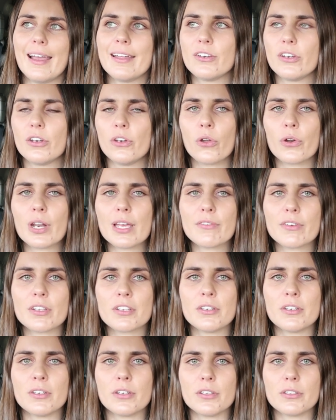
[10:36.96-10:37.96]
and not
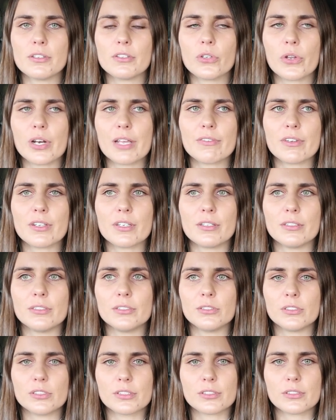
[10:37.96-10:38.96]

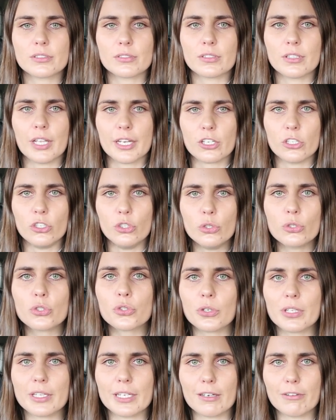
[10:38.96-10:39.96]
even like
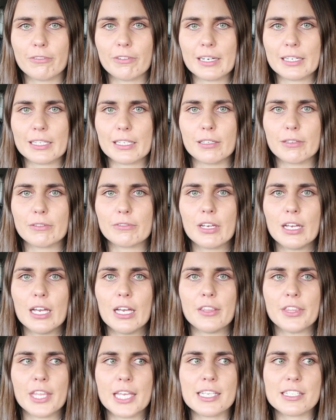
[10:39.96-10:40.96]
neutrally effective,
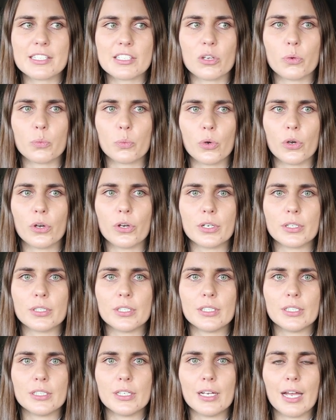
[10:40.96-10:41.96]
things that were
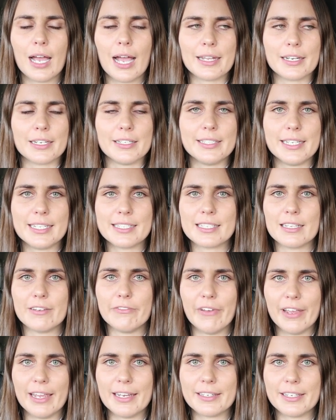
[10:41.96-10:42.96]
at a
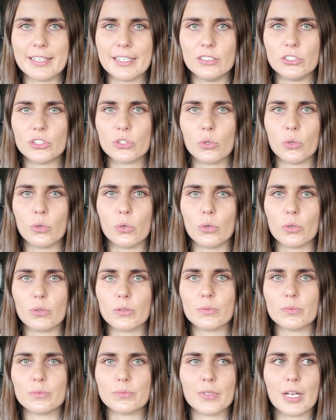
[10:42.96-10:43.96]
disadvantage,
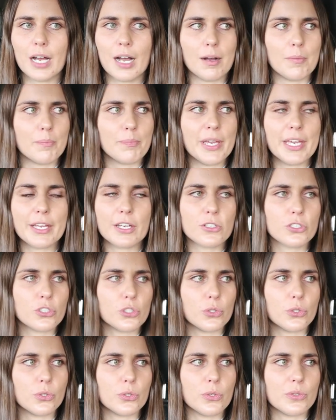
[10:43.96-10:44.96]
or
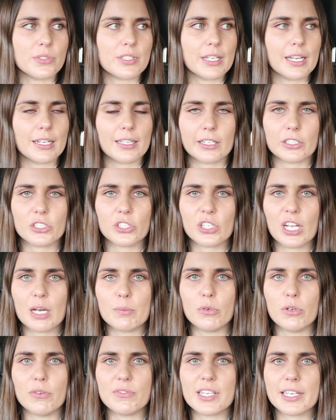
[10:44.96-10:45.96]
Pikachu using electric
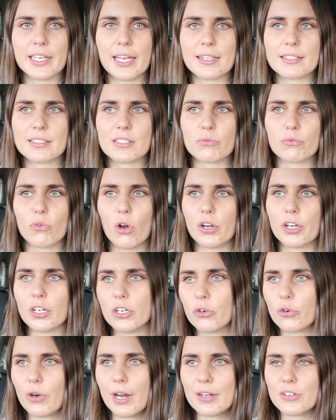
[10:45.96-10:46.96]
type moves against rock
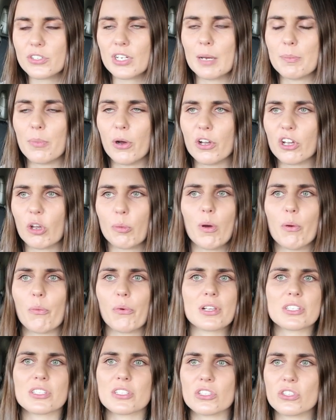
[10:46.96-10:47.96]
and ground type Pokemon
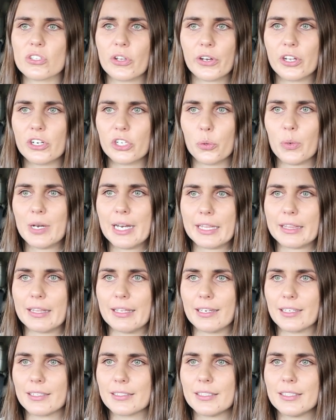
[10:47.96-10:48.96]
where it's just not going to do
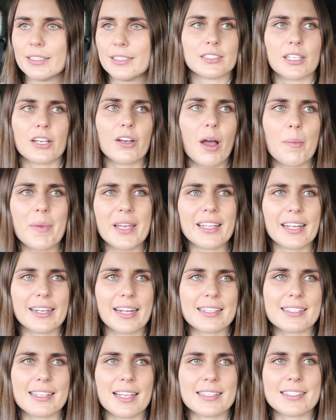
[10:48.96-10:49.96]
anything. So I mean, like,
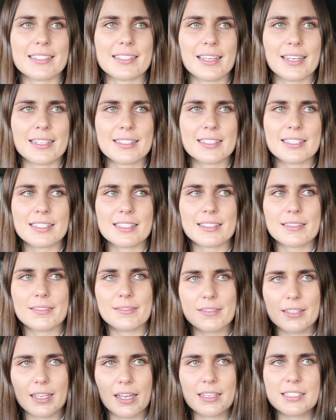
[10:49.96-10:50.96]
it's
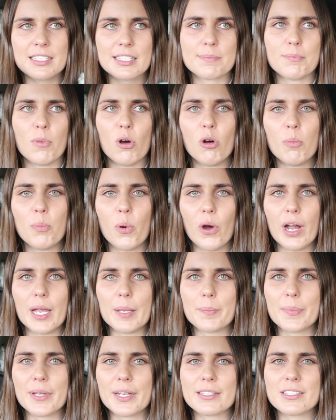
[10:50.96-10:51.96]
a small
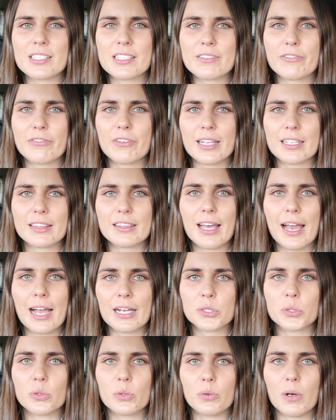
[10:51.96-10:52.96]
point, but it's just for, like, the
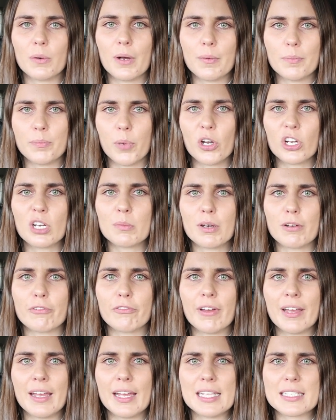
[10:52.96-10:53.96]
actual Pokemon
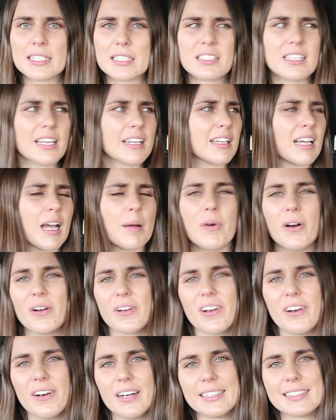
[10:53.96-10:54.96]
fans, it's like, come
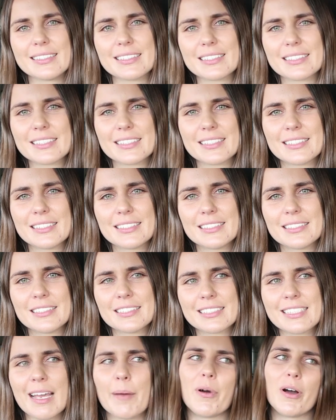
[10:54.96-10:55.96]
on, guys.
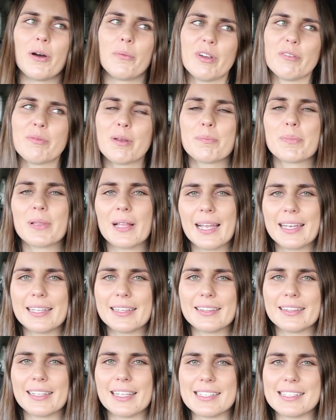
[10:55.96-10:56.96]
Come on. We've been
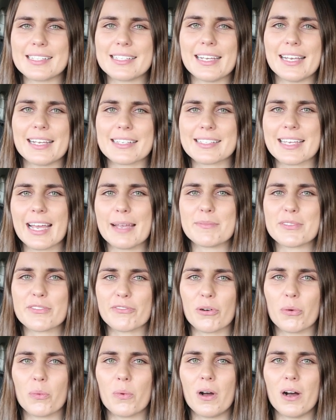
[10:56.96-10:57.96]
playing these DS games
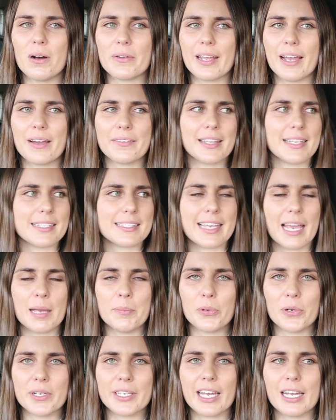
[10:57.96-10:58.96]
for a while now, and these
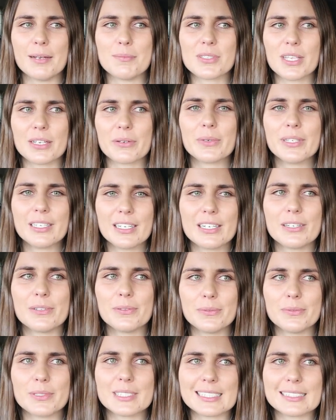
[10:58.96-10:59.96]
Game Boy games. Like, we know
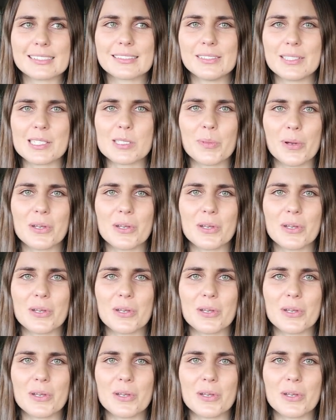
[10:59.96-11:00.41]
we're not